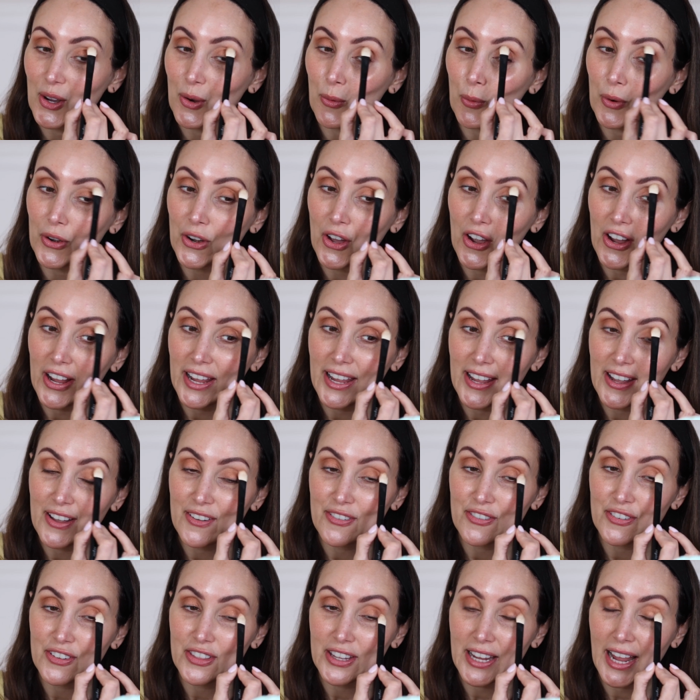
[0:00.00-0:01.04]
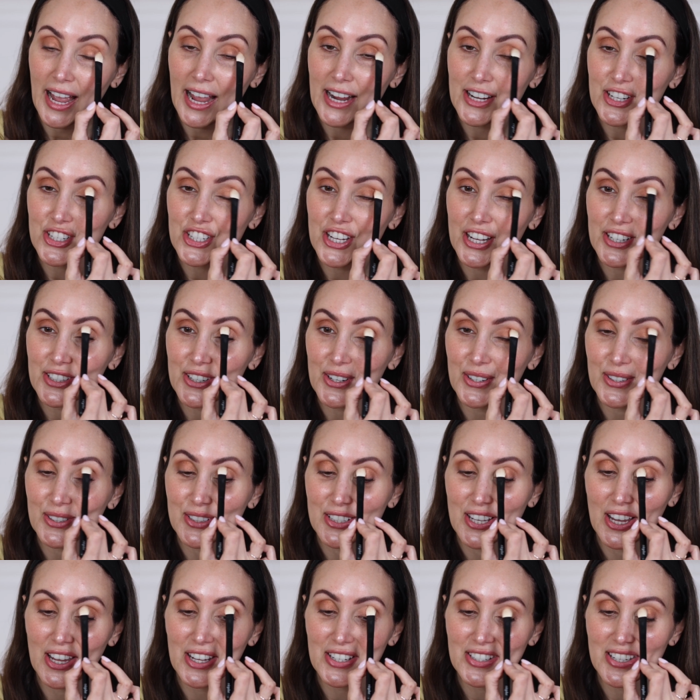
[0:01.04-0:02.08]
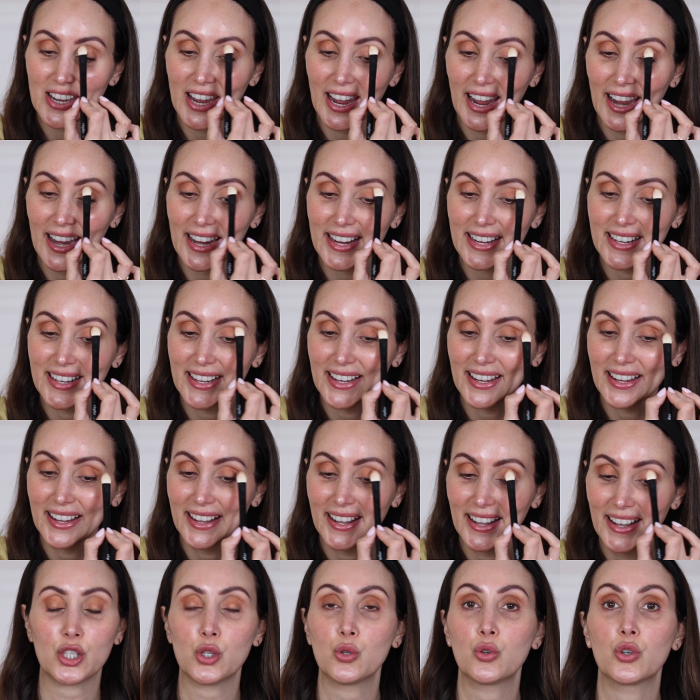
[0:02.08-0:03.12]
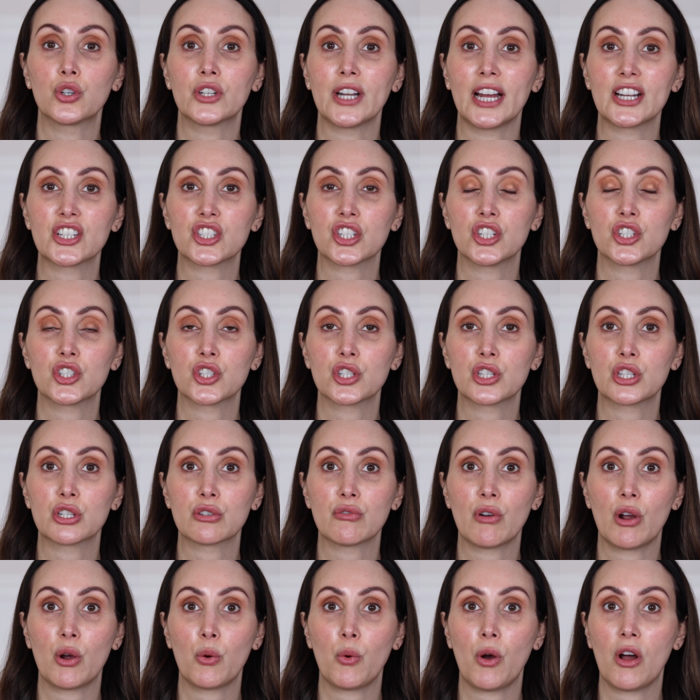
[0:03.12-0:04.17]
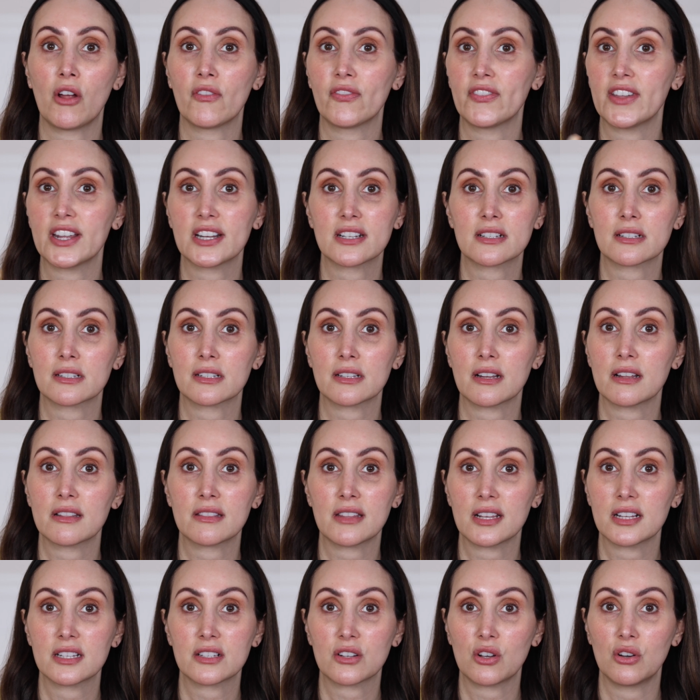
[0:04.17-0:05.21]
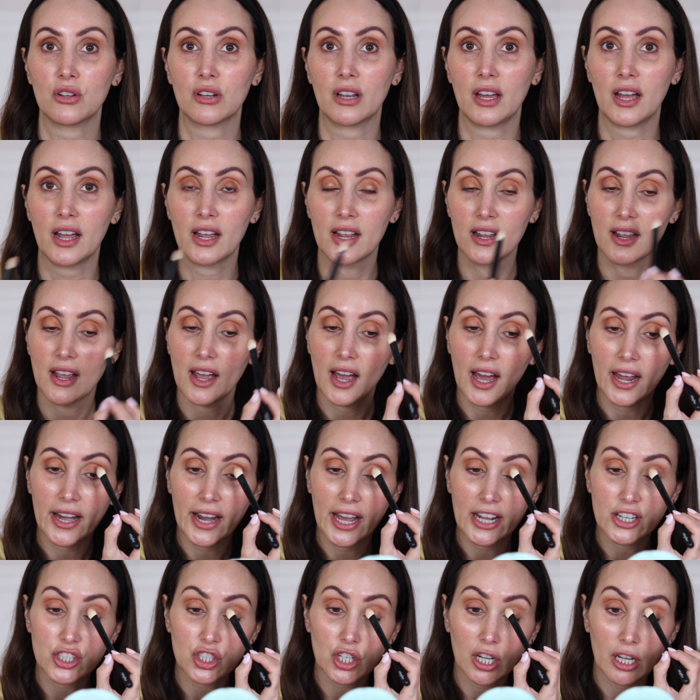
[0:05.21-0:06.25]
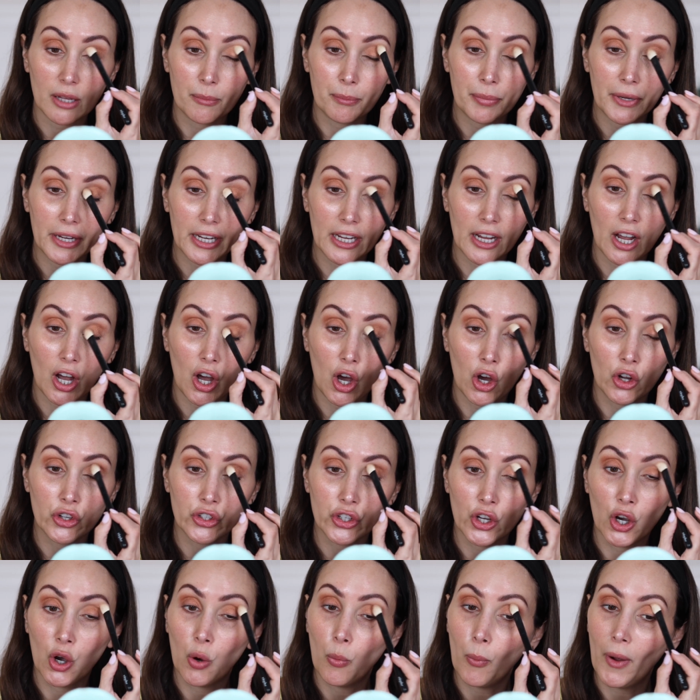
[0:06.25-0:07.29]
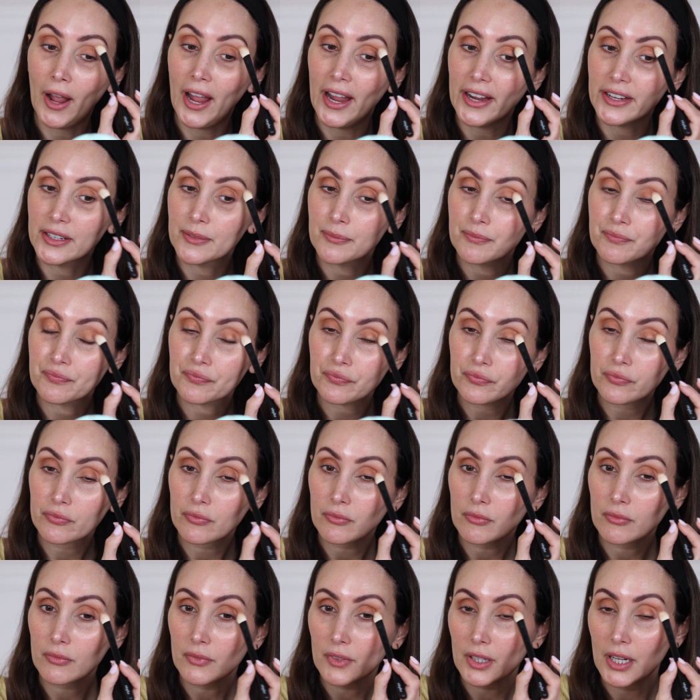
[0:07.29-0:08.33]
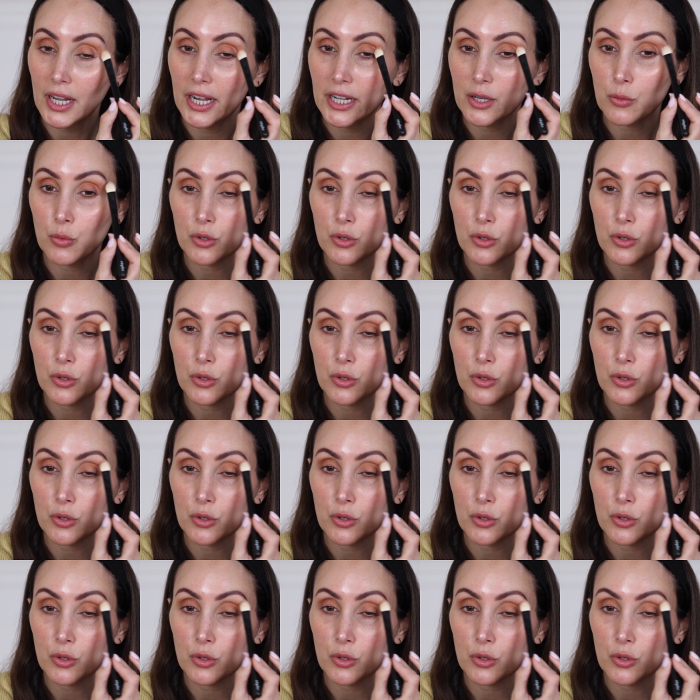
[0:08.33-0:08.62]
we're not here for the eyeshadow today. You could actually just throw on this colour and actually be on your way, and